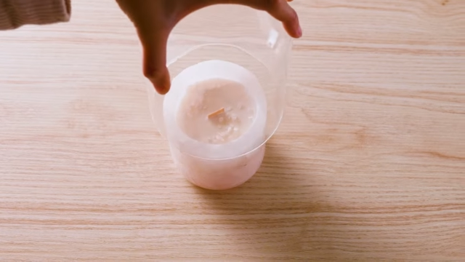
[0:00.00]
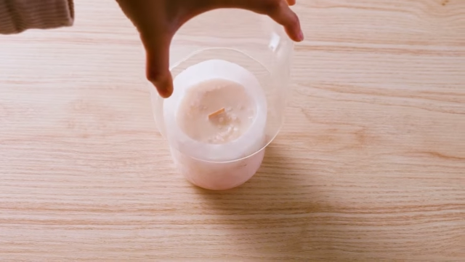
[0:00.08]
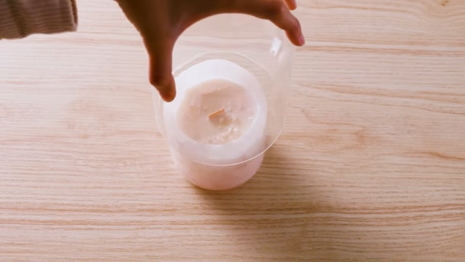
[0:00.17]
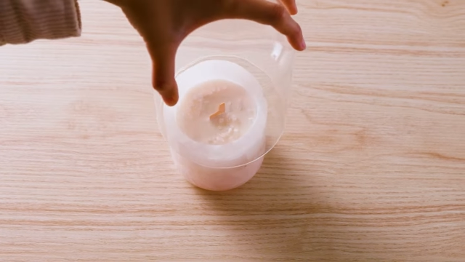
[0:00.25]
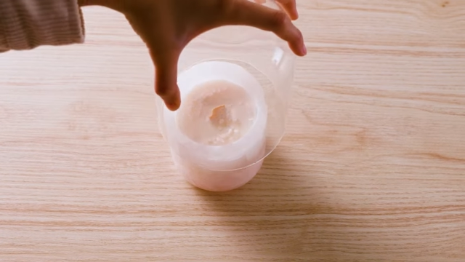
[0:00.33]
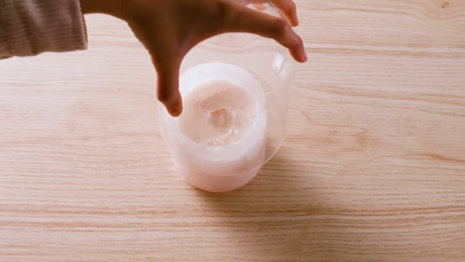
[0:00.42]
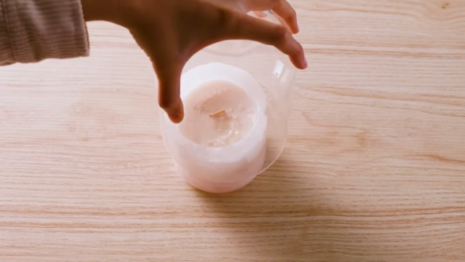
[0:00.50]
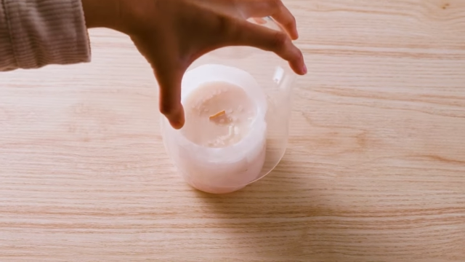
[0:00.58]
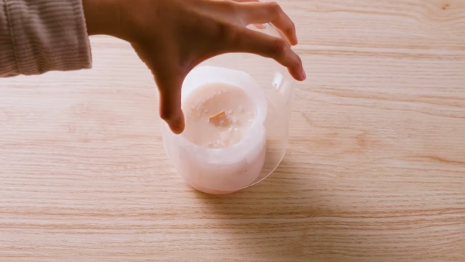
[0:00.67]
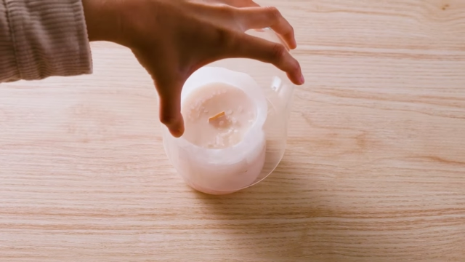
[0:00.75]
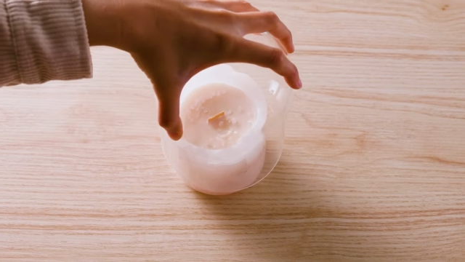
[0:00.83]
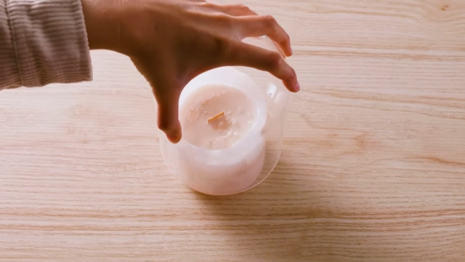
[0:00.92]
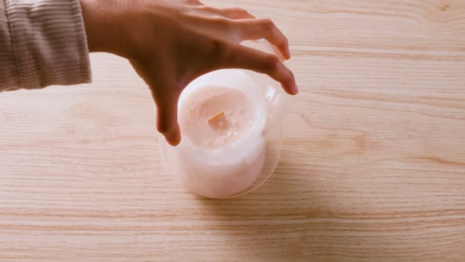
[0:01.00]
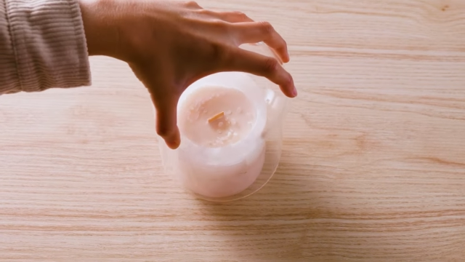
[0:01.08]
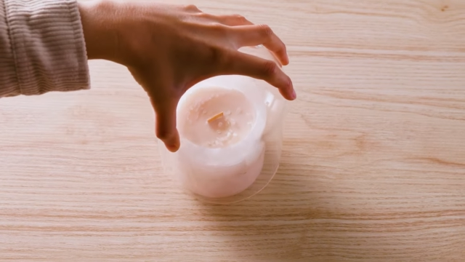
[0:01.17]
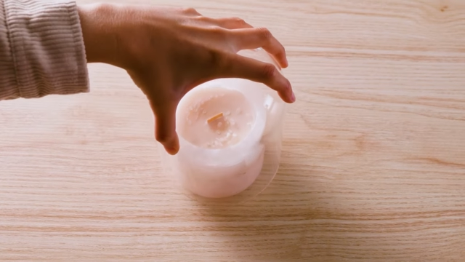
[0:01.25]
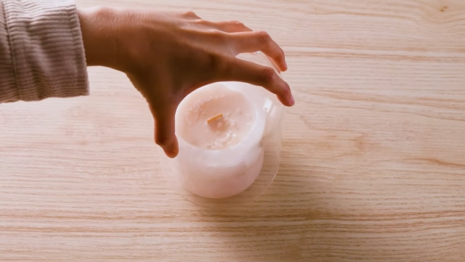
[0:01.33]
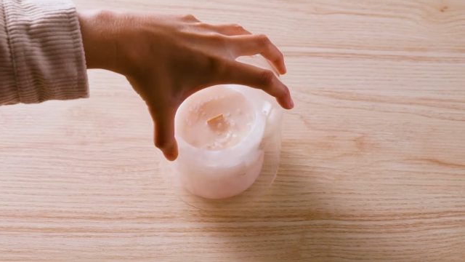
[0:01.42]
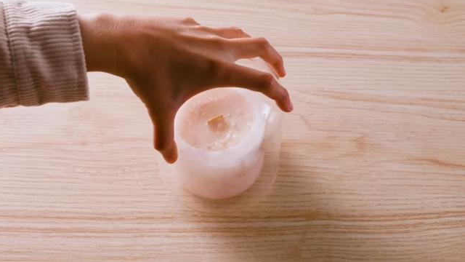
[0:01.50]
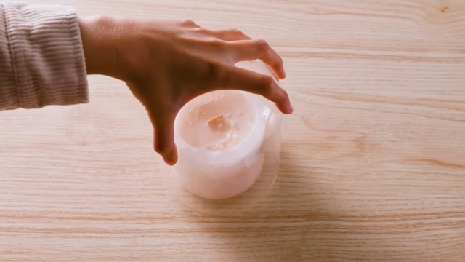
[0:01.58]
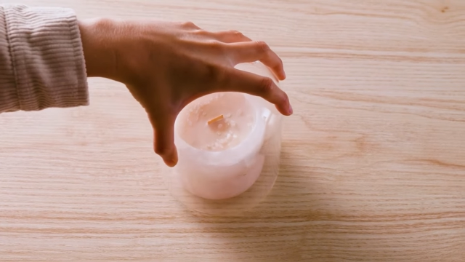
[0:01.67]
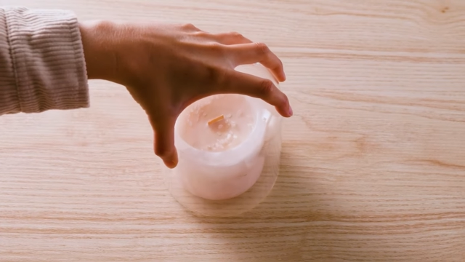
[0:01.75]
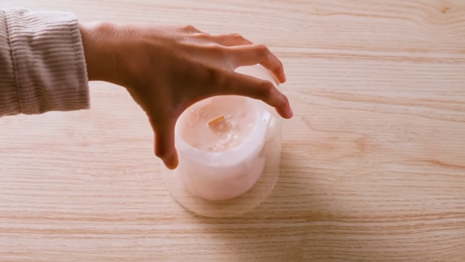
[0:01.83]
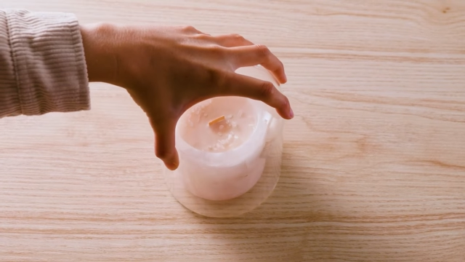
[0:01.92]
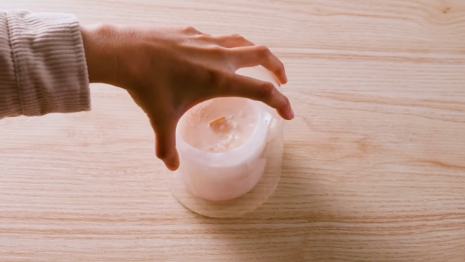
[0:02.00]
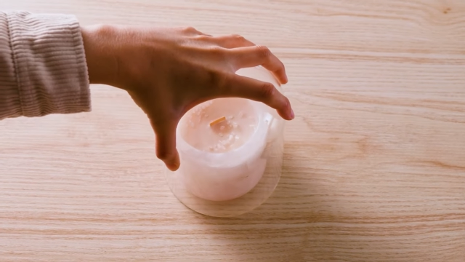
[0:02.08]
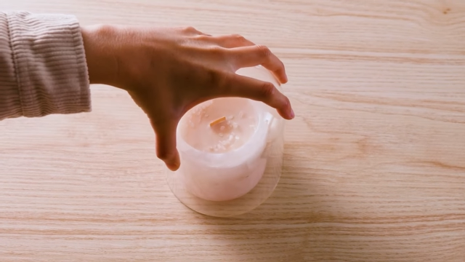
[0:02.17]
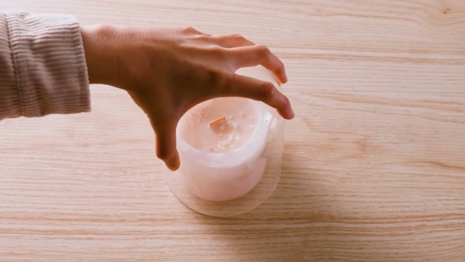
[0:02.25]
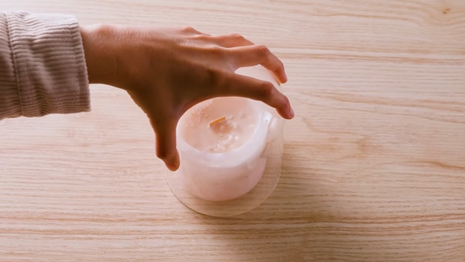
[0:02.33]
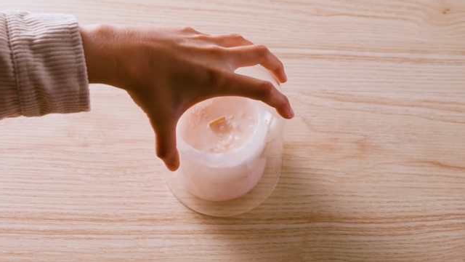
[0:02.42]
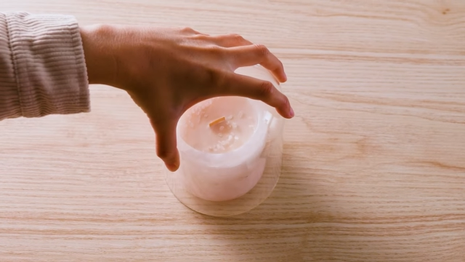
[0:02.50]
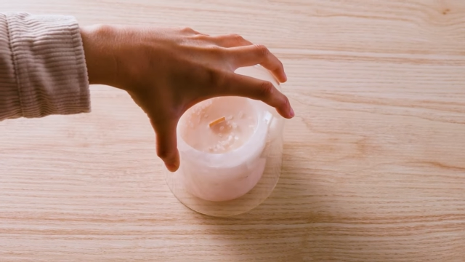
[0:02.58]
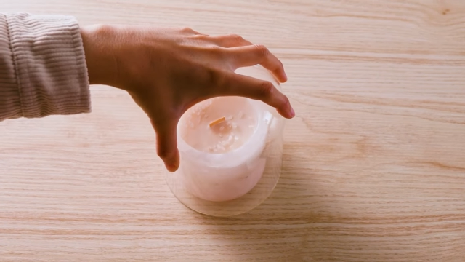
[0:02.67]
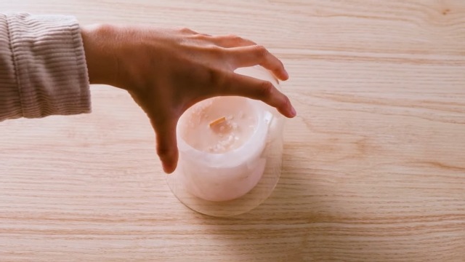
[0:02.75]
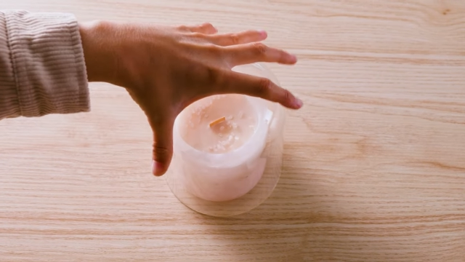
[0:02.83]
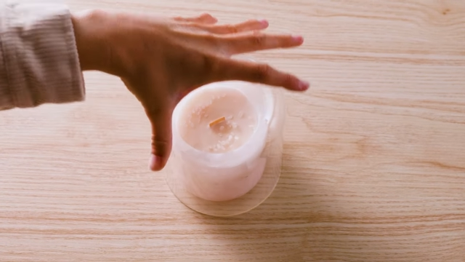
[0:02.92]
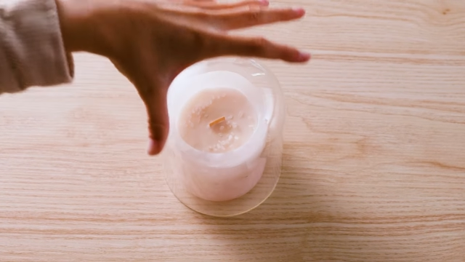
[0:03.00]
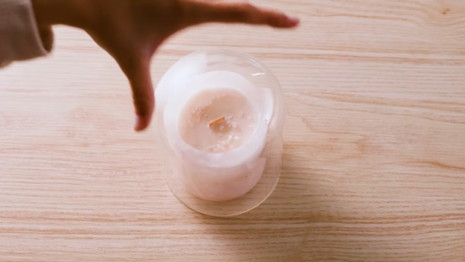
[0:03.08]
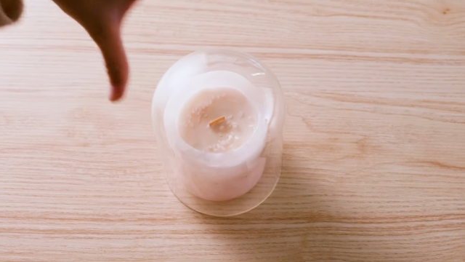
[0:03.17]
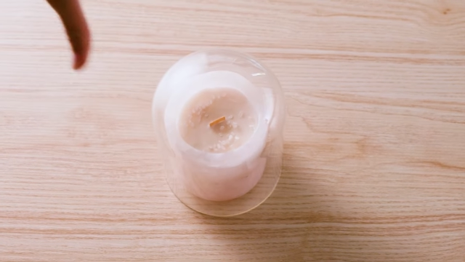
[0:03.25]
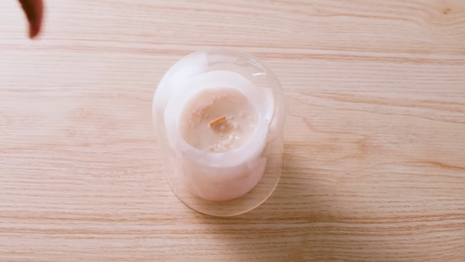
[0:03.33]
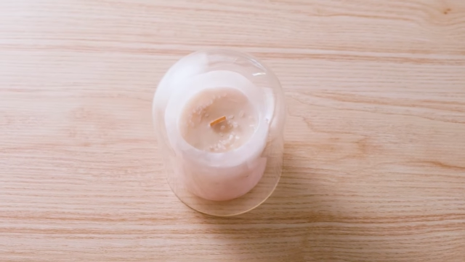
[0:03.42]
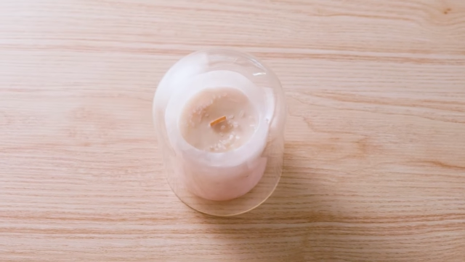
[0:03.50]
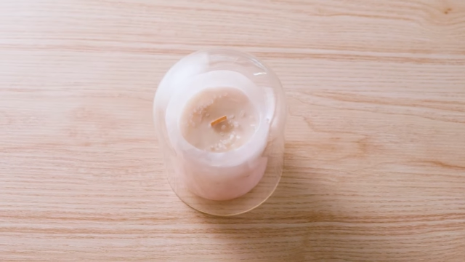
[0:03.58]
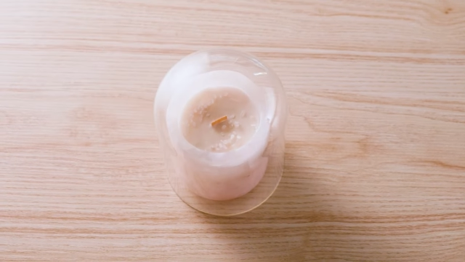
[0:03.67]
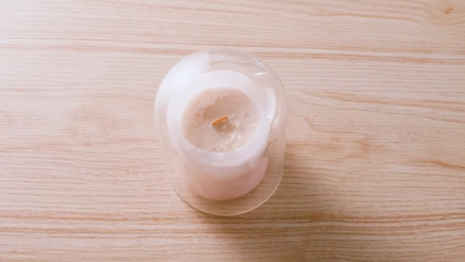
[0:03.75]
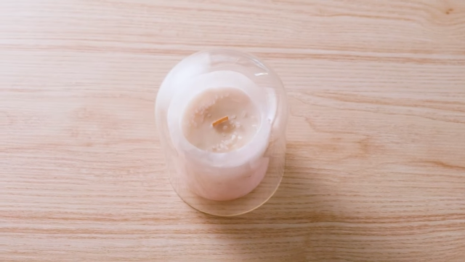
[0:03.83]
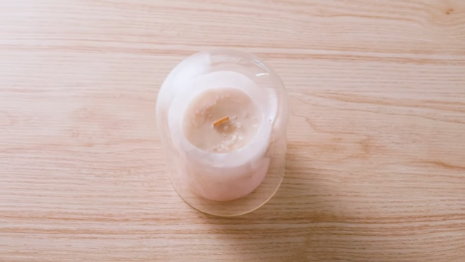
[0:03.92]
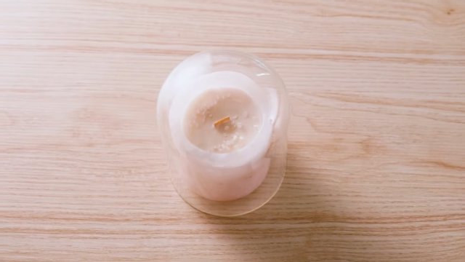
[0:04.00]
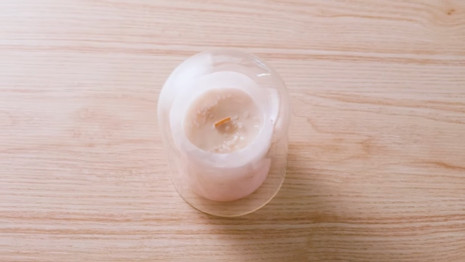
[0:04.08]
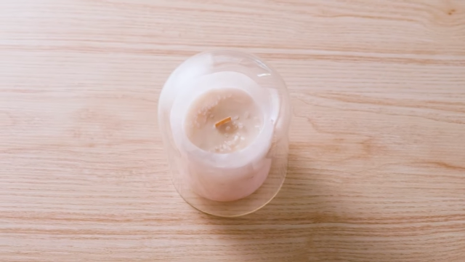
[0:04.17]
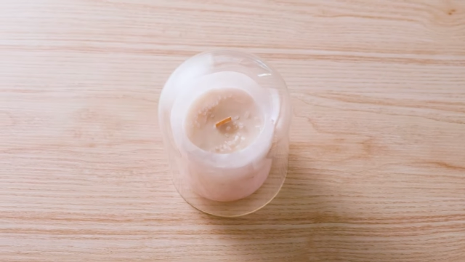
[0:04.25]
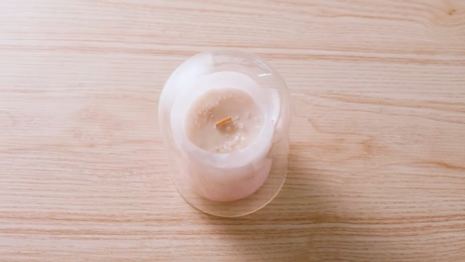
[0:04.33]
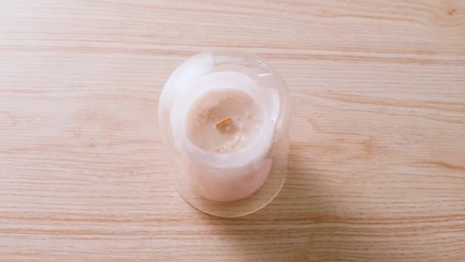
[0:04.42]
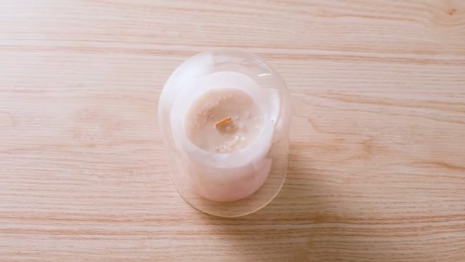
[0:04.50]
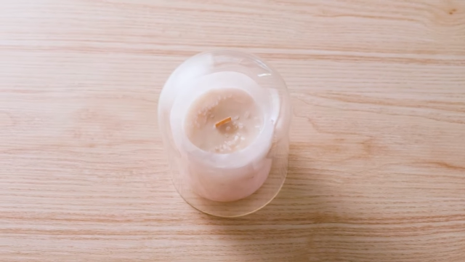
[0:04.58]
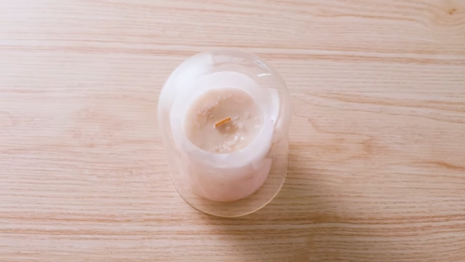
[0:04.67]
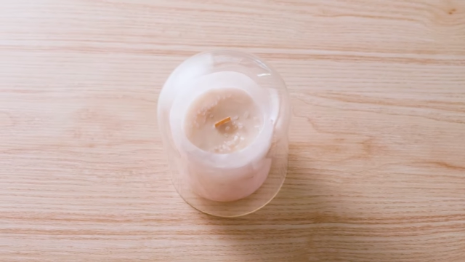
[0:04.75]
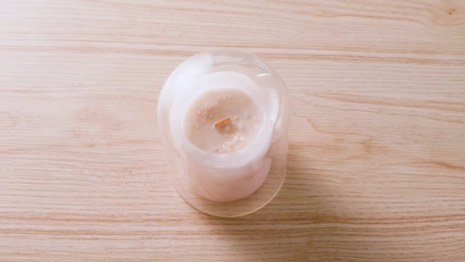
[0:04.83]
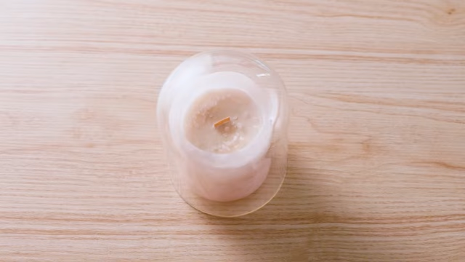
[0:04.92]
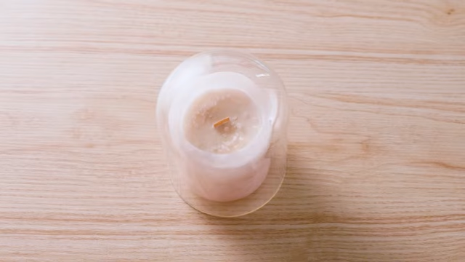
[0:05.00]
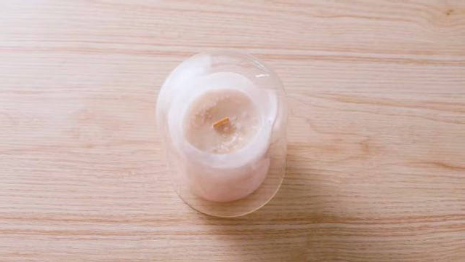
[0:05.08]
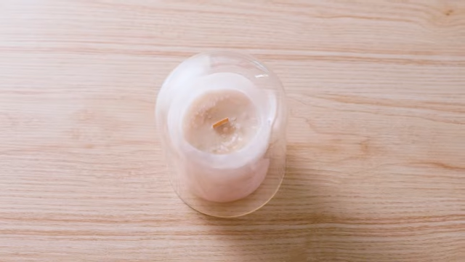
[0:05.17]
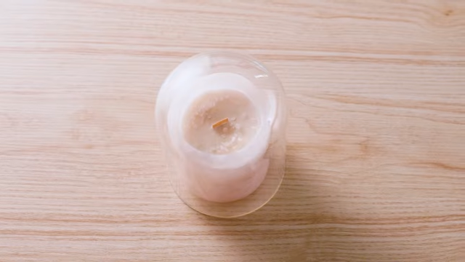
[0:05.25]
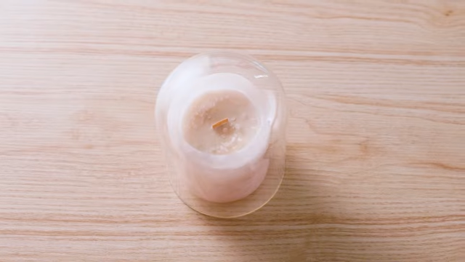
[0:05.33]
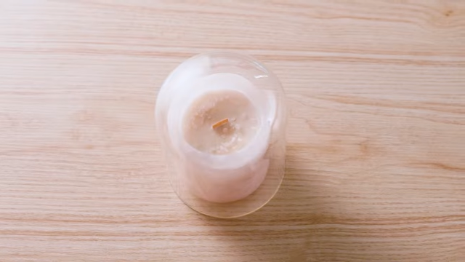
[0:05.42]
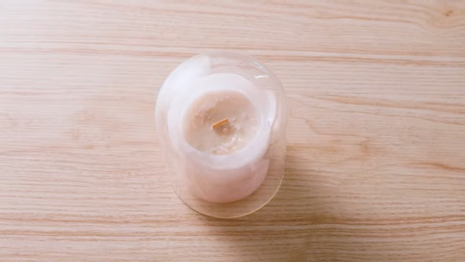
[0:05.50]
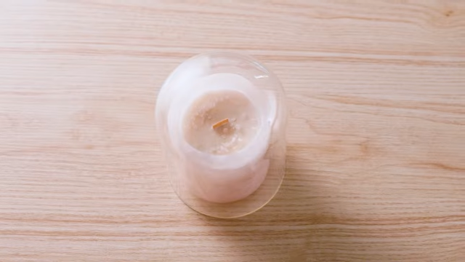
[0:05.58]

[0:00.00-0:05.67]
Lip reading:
Nobody's mouth can be seen.